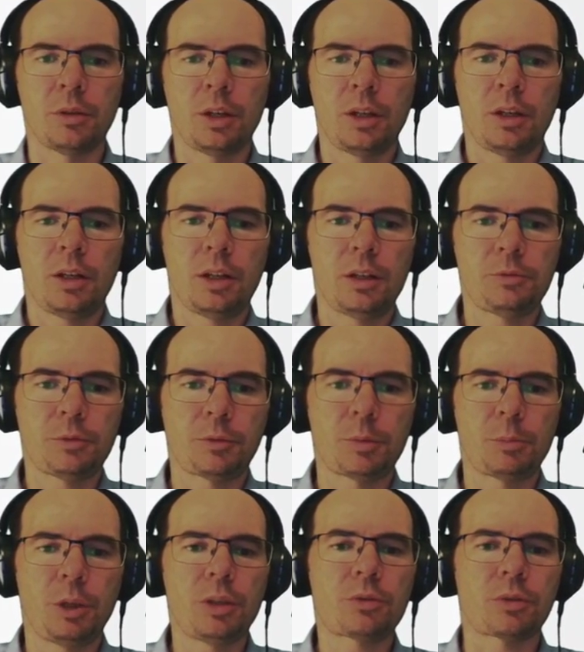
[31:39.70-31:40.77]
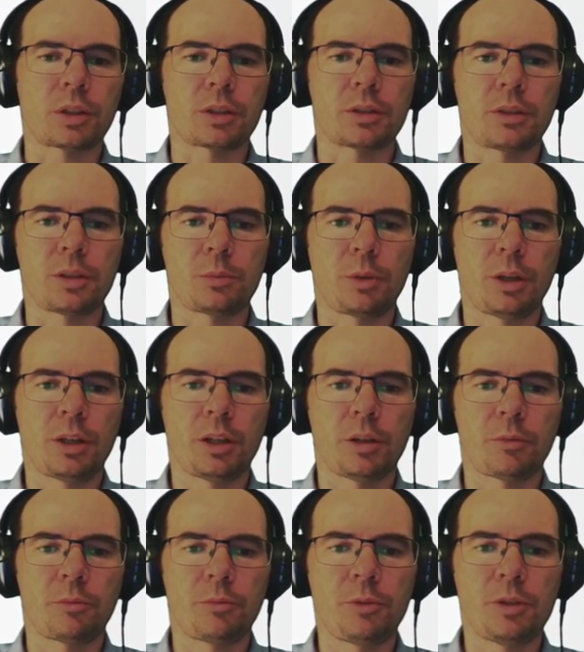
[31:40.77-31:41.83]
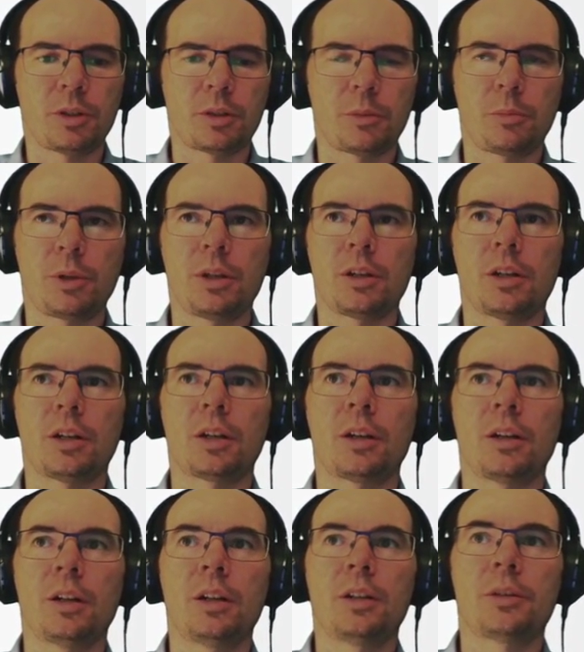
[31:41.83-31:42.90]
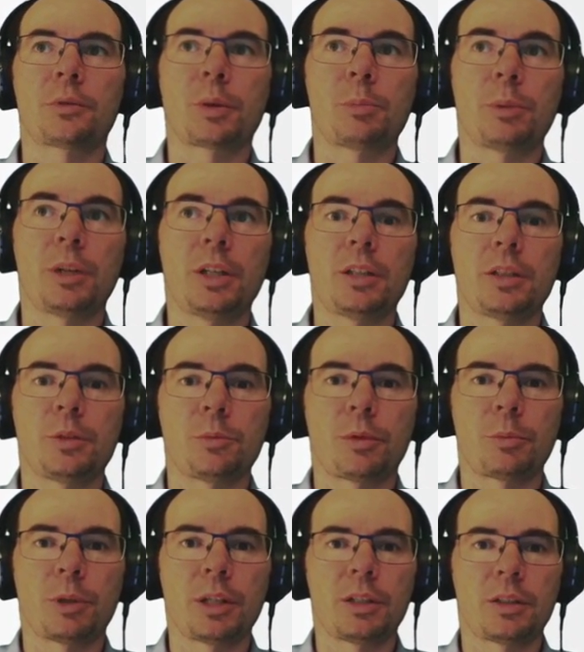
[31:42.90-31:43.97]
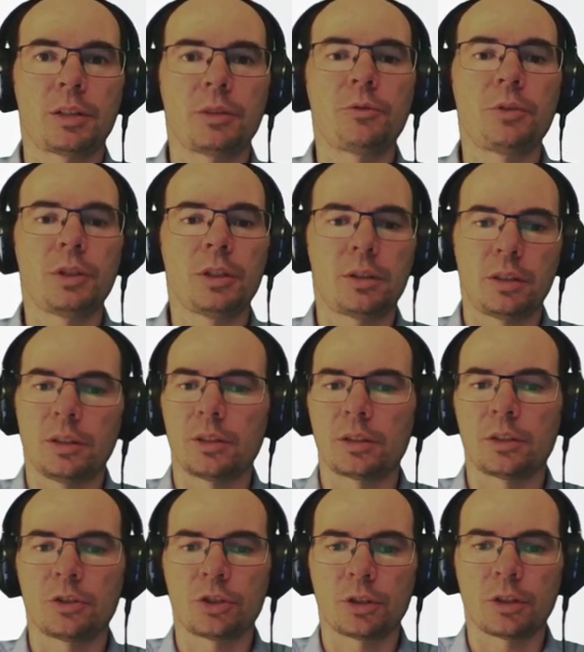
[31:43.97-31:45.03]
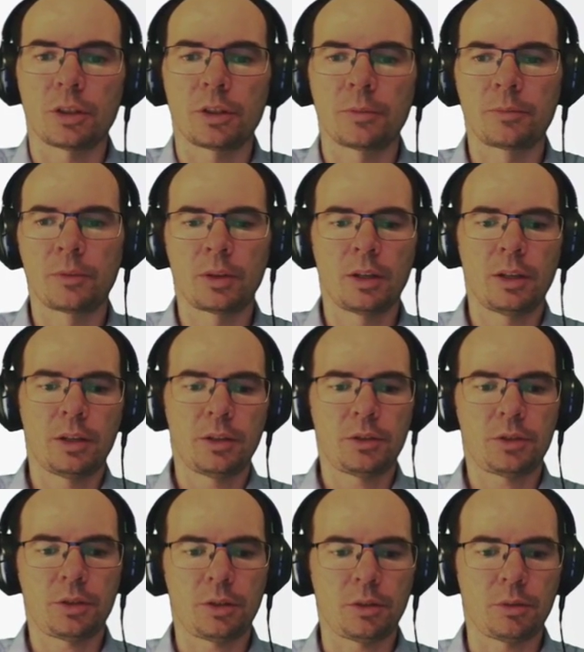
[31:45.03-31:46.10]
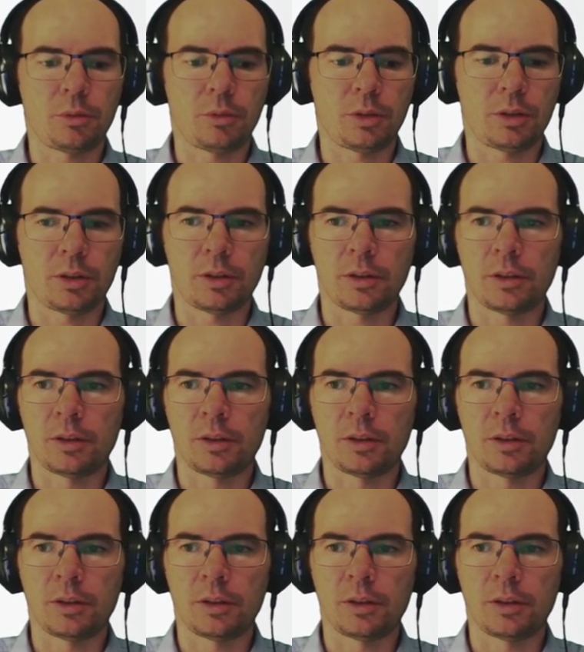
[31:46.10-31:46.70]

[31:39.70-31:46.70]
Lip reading: half of the matrix that we have, we are replacing with minus infinity, essentially. So